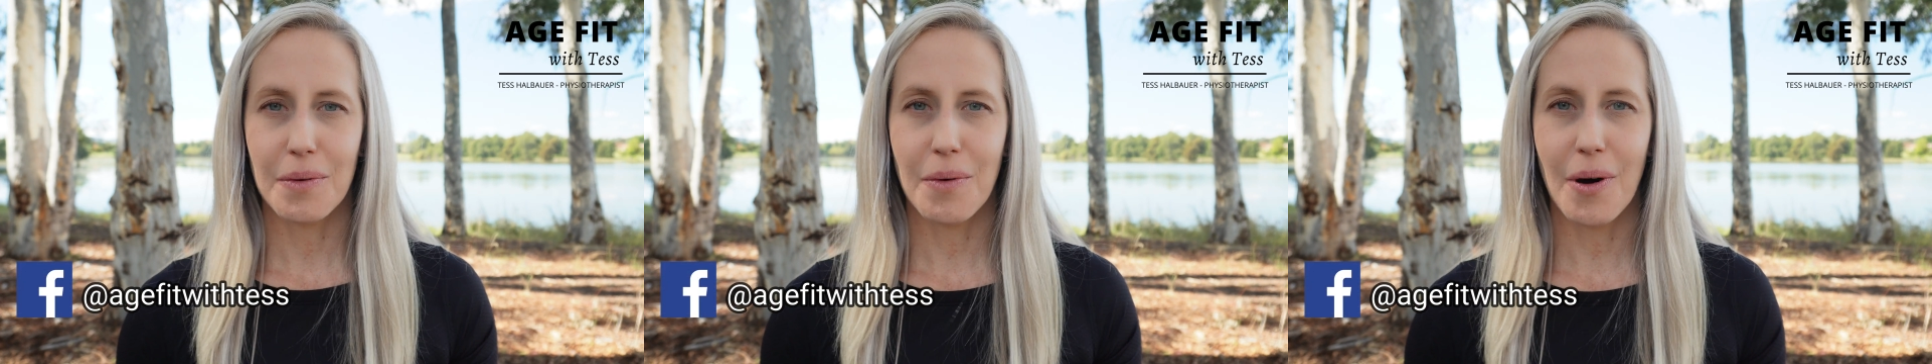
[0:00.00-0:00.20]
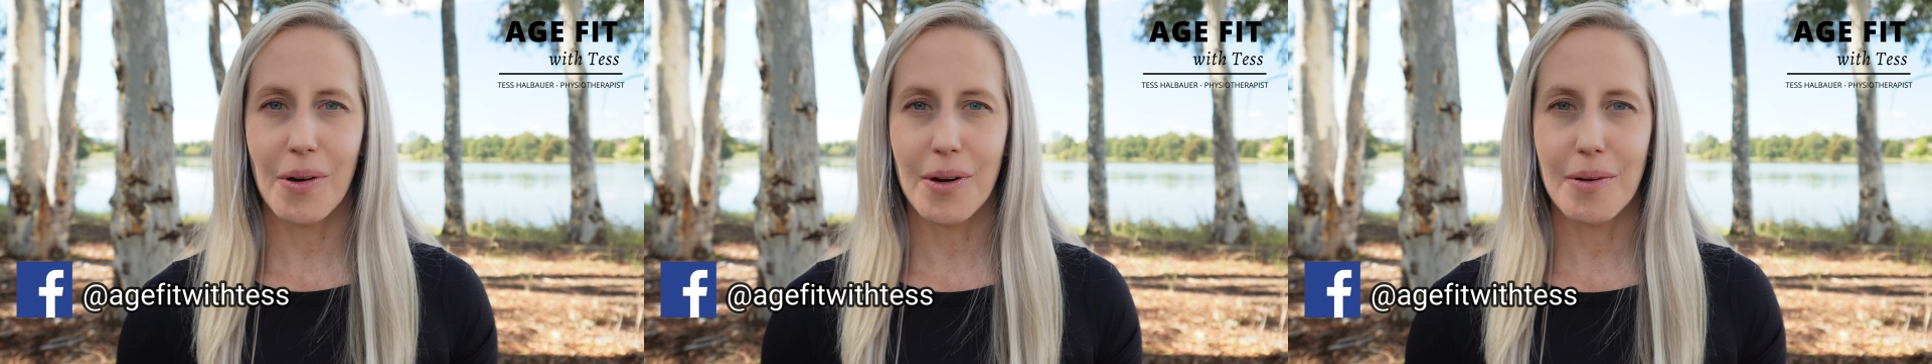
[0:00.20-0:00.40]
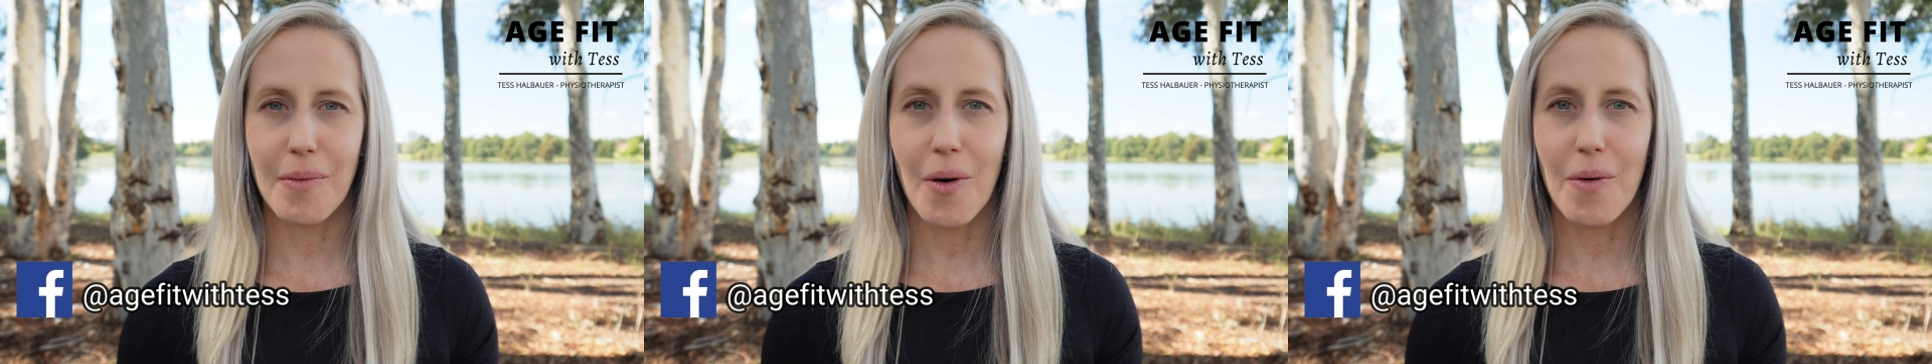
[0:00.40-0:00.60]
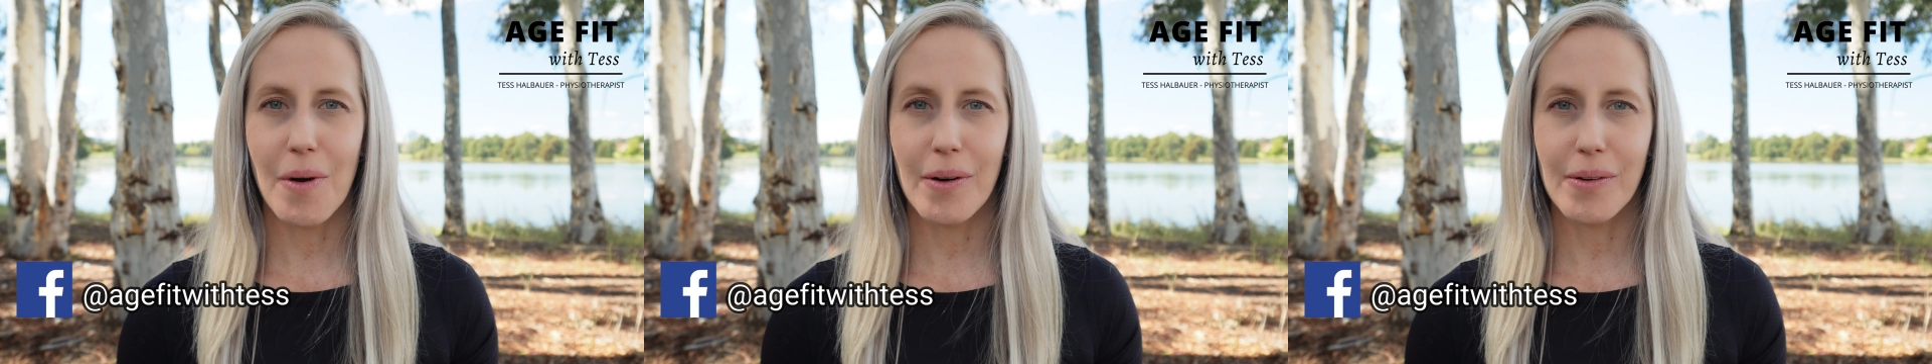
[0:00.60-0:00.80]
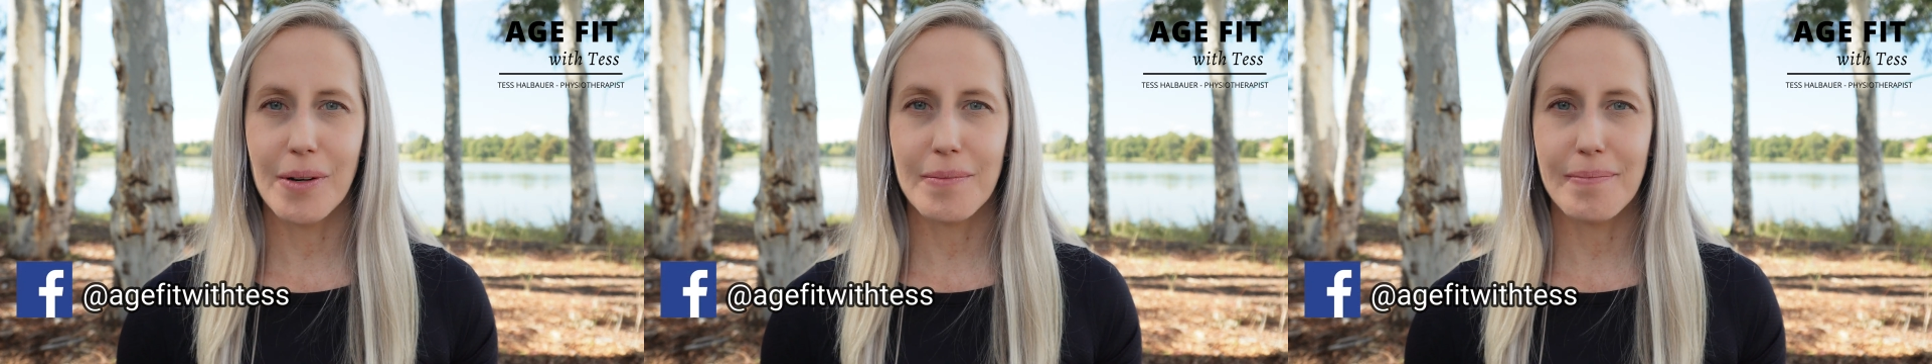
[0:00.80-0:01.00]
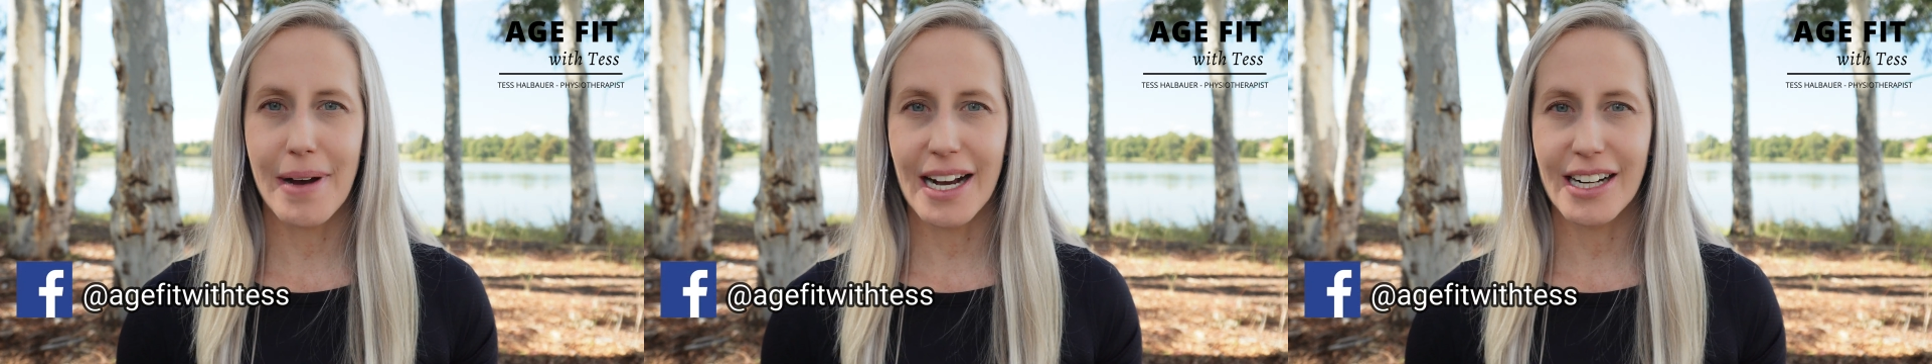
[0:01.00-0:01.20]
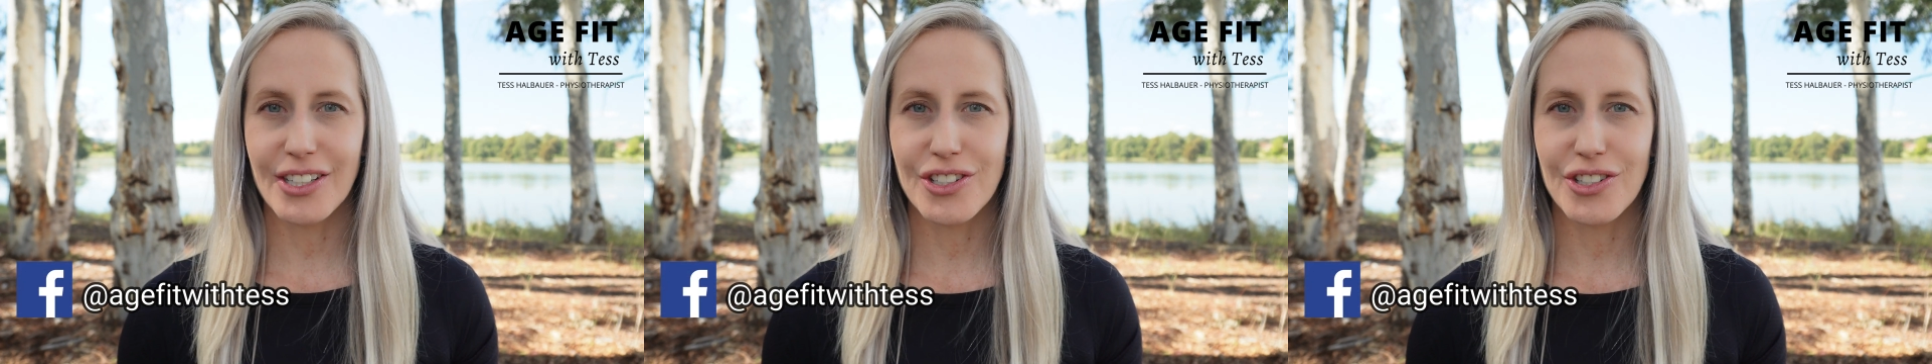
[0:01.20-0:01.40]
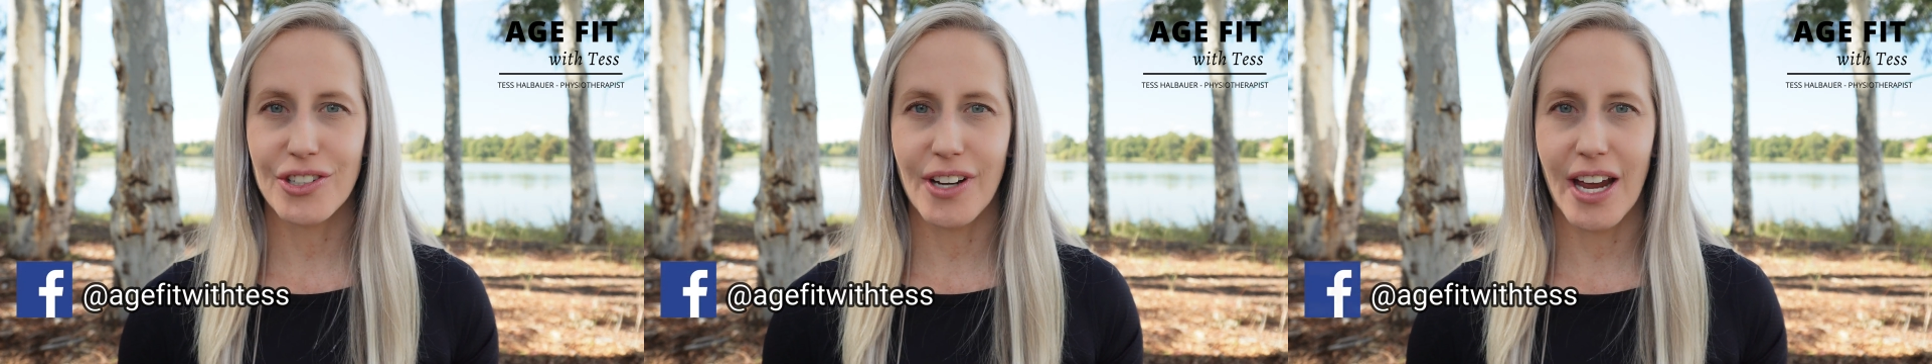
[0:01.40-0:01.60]
Welcome or welcome back
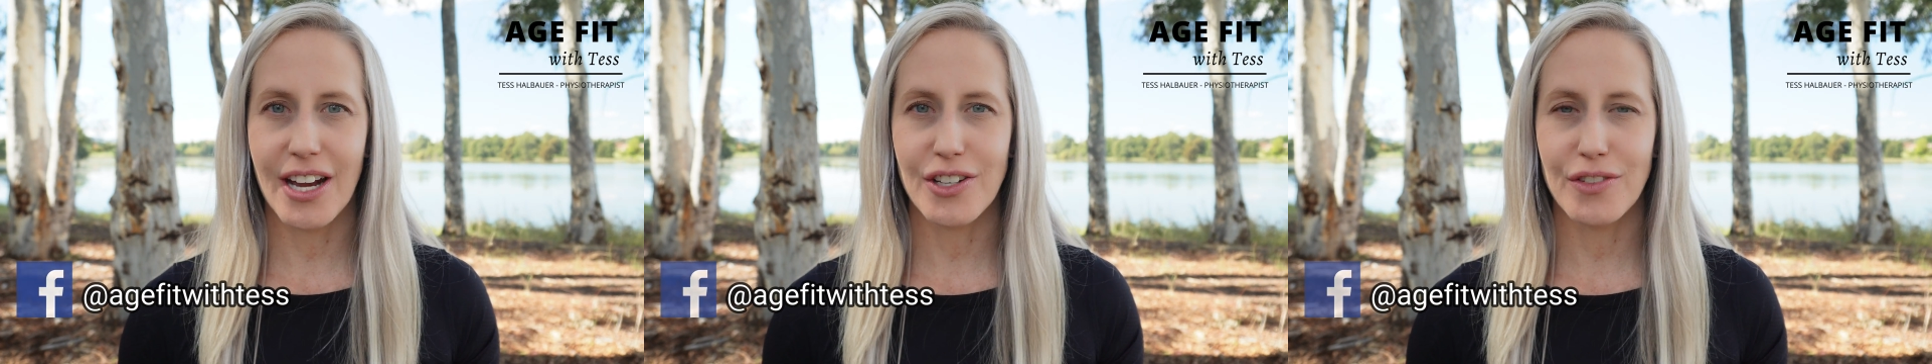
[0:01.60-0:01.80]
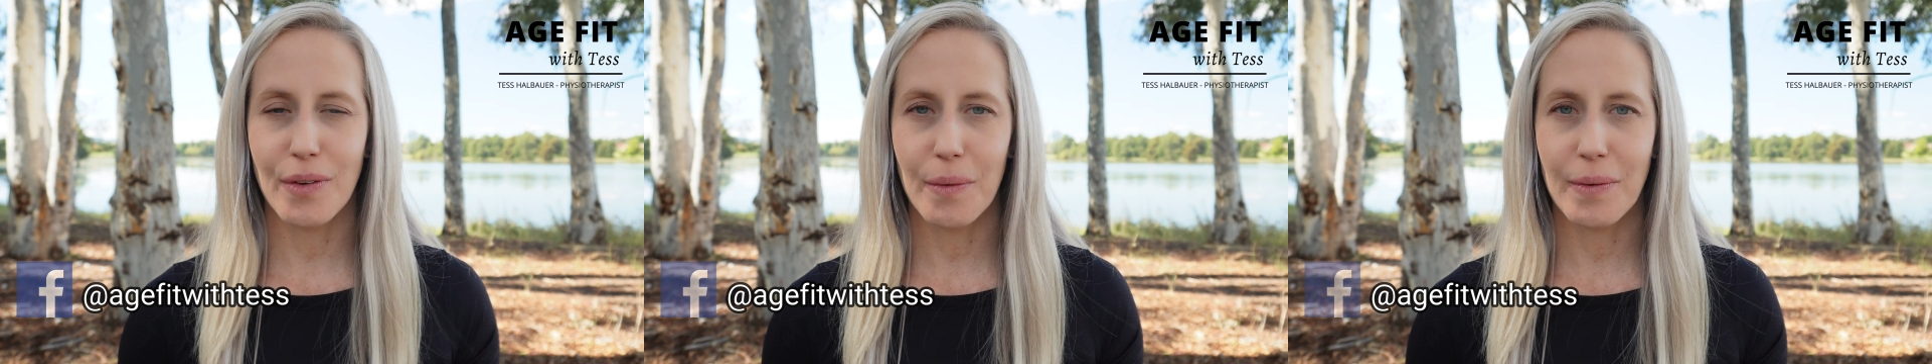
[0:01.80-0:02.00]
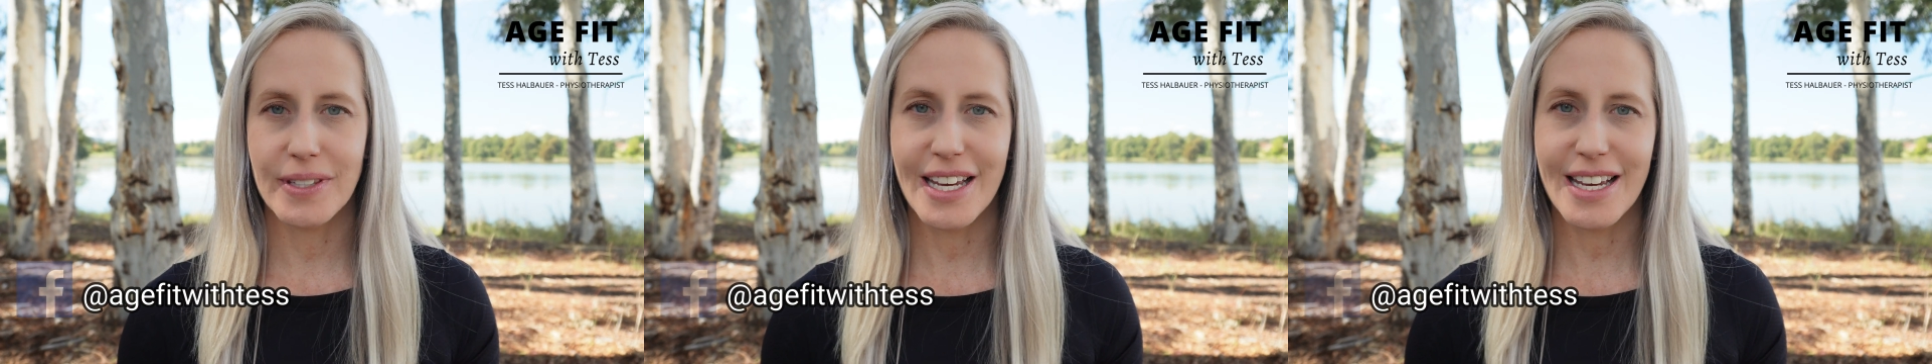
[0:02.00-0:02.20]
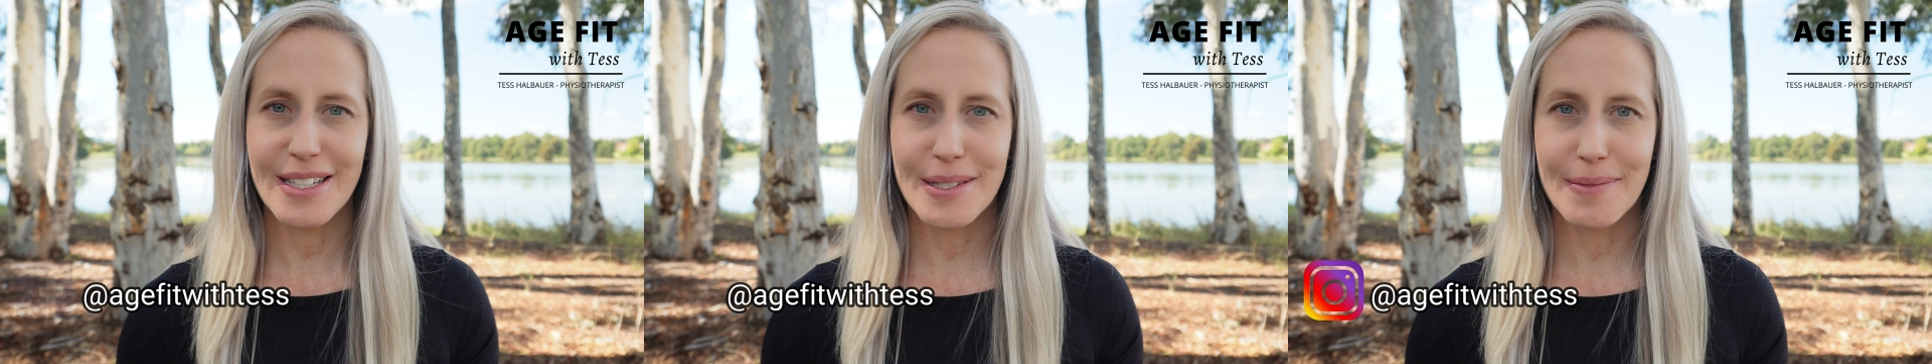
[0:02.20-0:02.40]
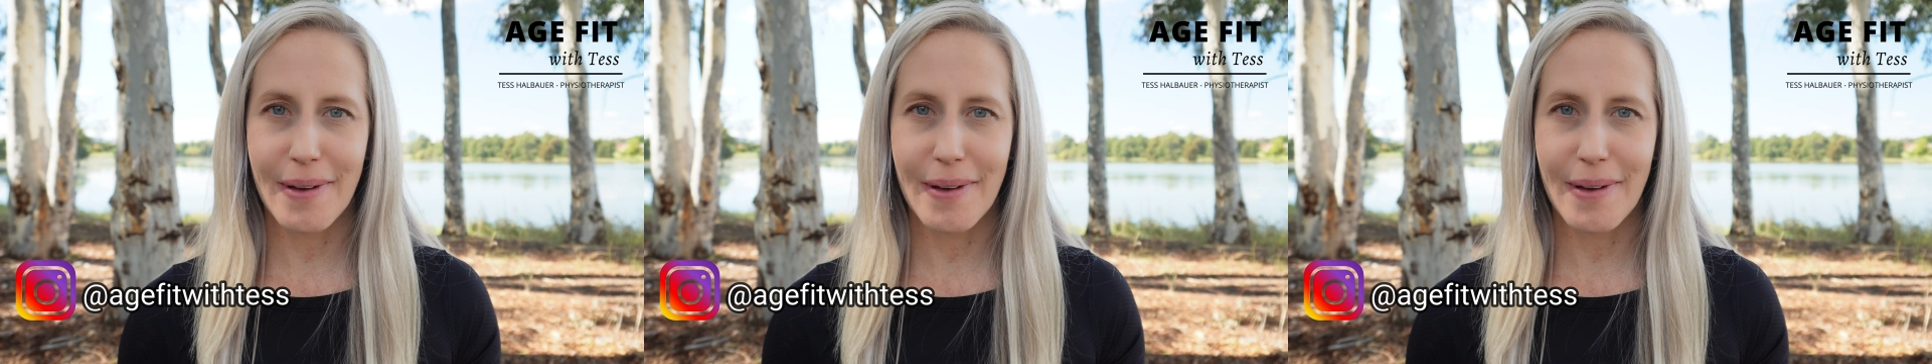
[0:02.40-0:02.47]
to Age Fit with Tess.